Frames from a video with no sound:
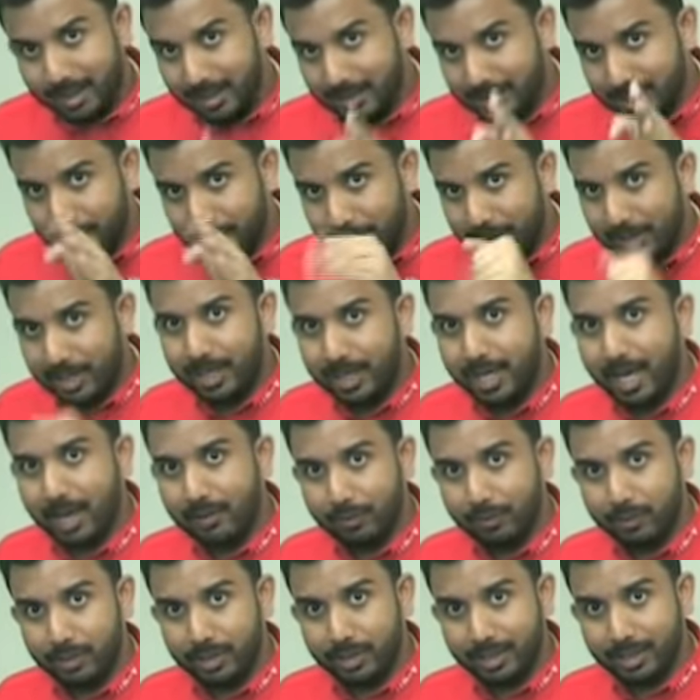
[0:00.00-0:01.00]
listen very
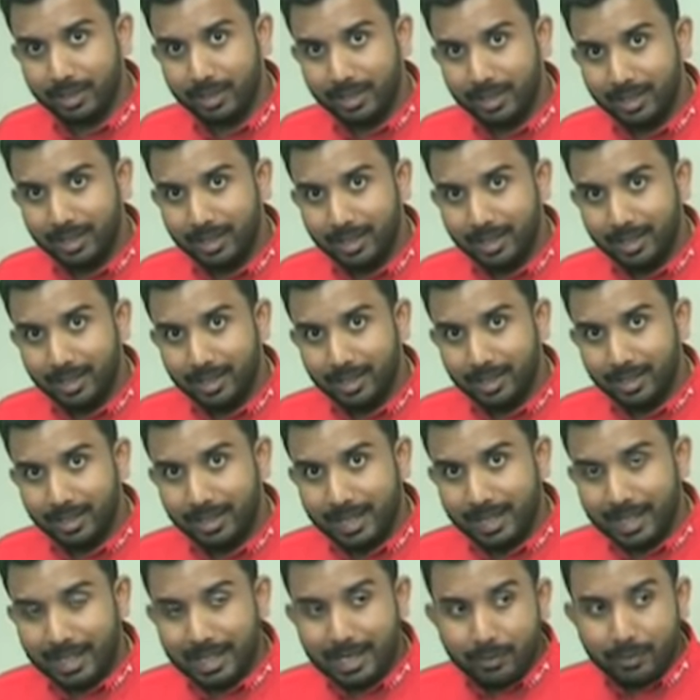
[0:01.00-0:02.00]
carefully.
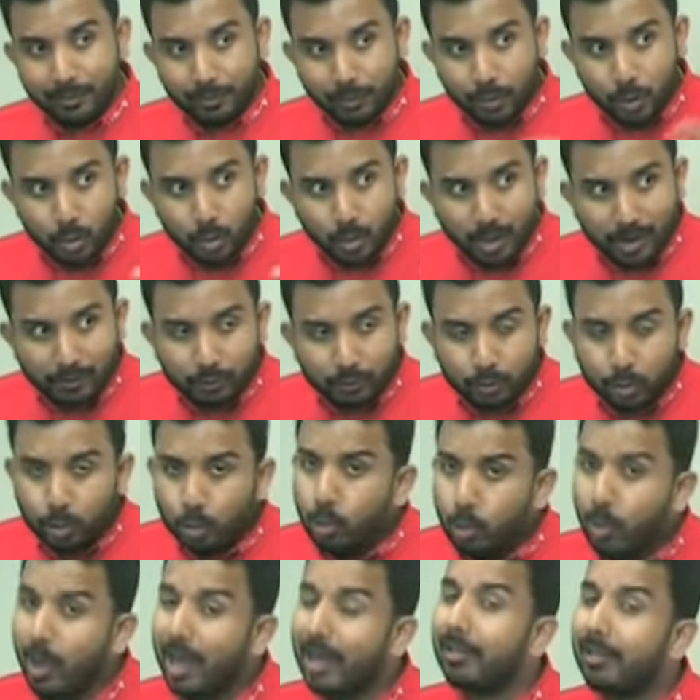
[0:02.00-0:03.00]
If you have
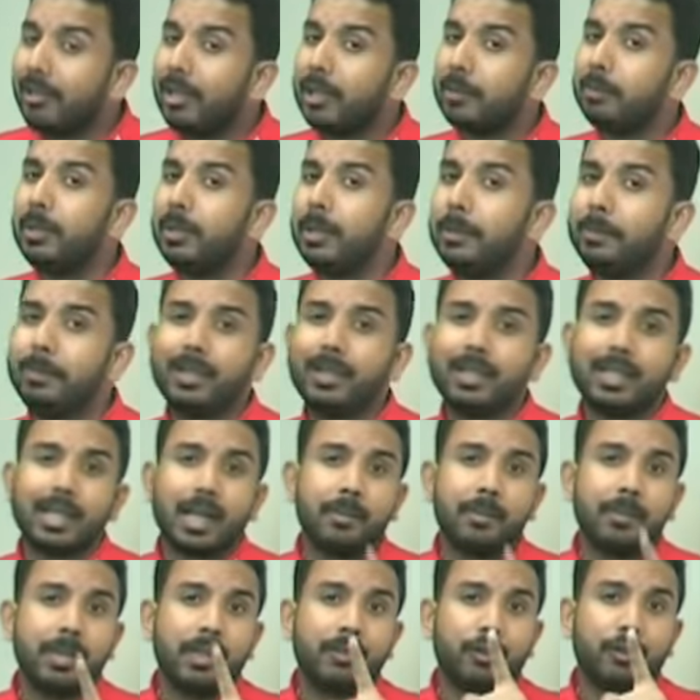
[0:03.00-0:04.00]
200 people
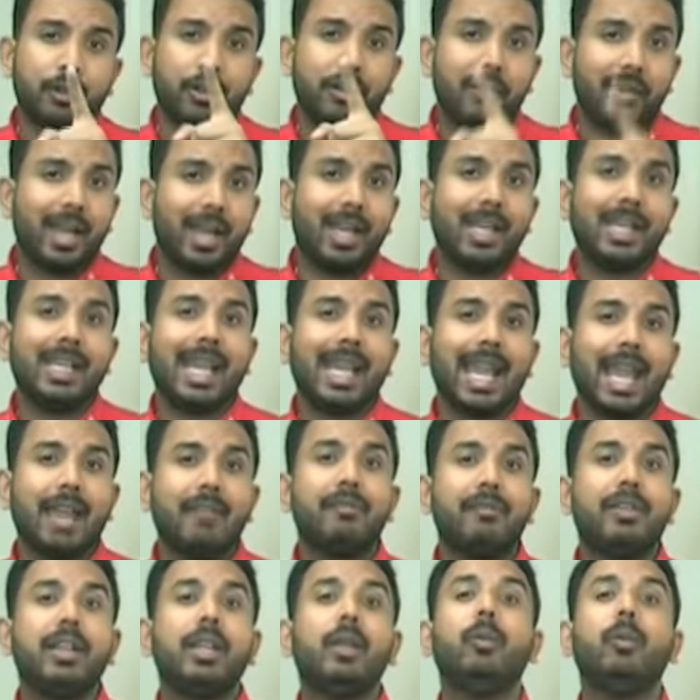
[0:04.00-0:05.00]
coming for training
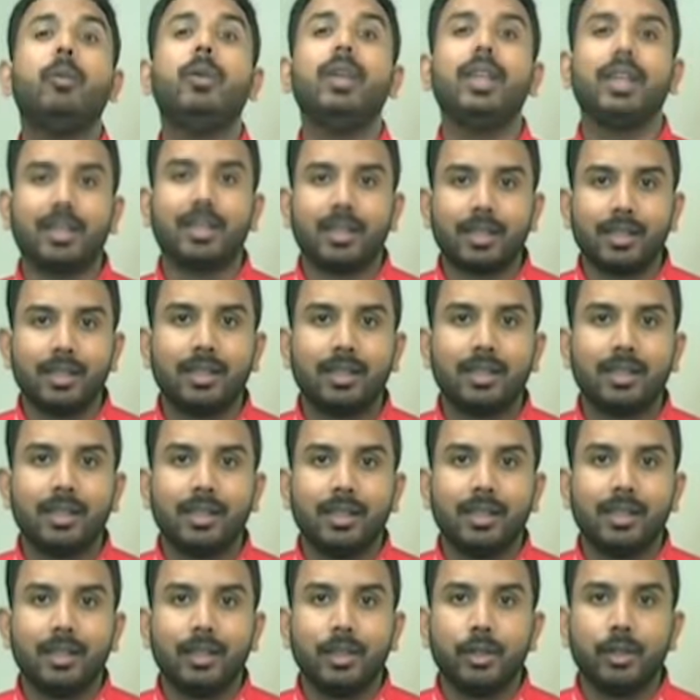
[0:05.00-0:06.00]
every week,
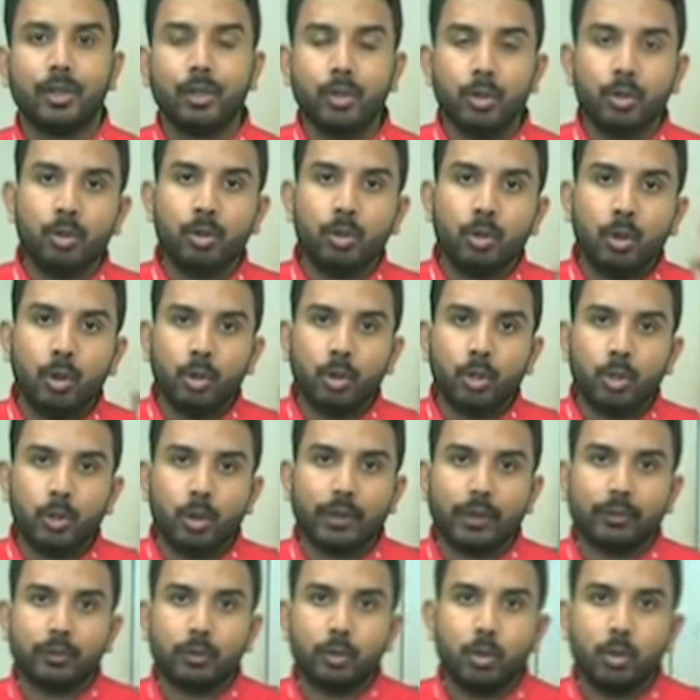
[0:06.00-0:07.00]
you know you
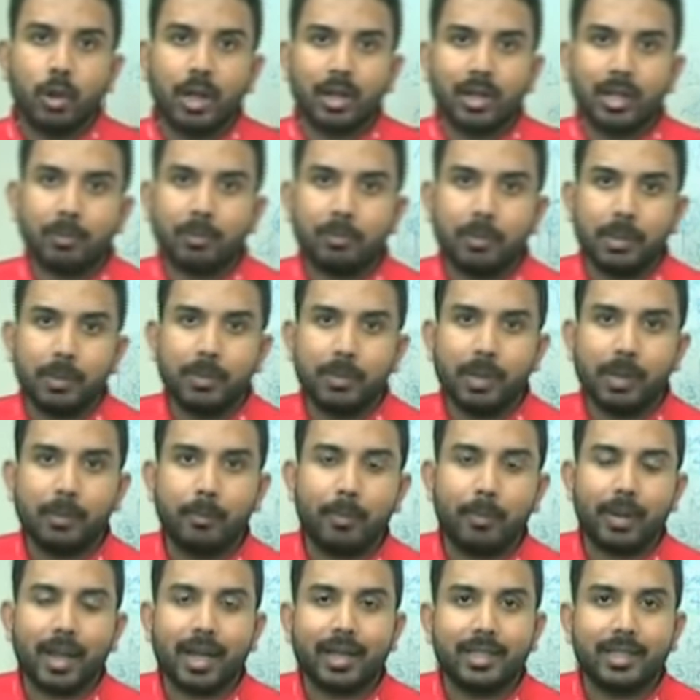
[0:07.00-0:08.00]
have 200 people
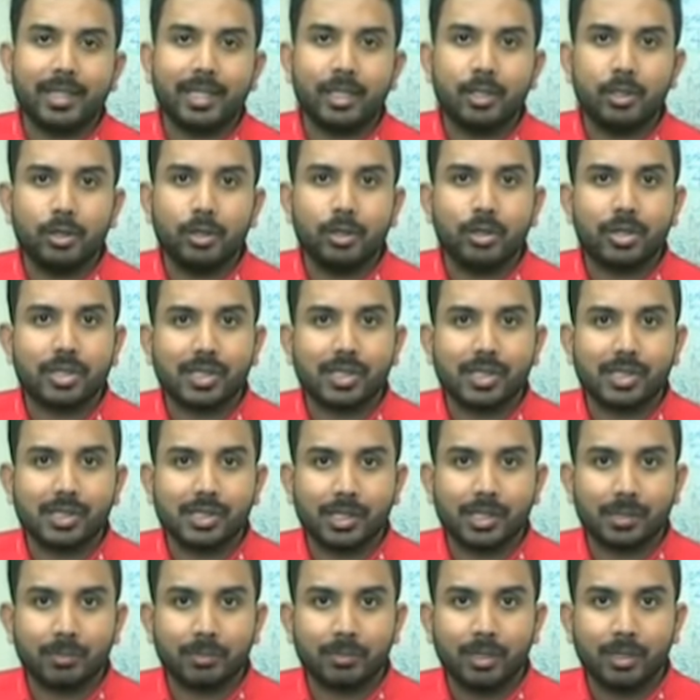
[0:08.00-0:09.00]
plugged into your
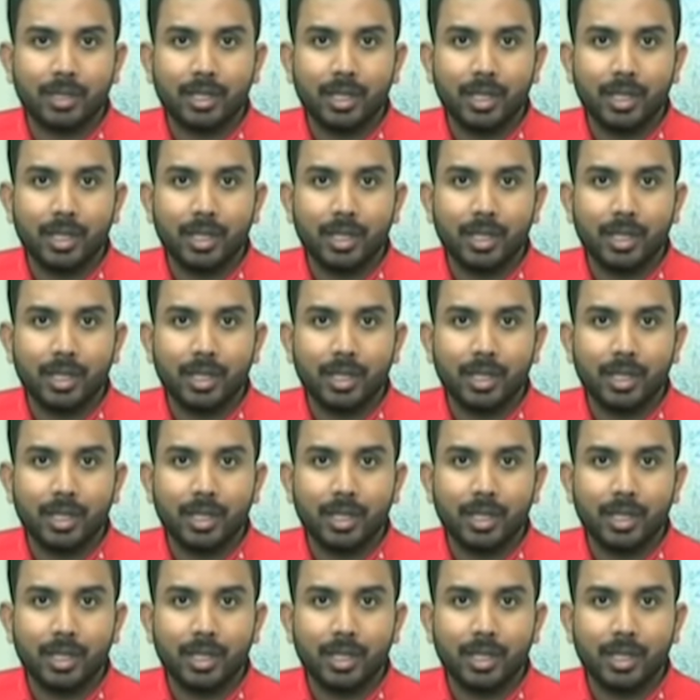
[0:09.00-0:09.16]
system.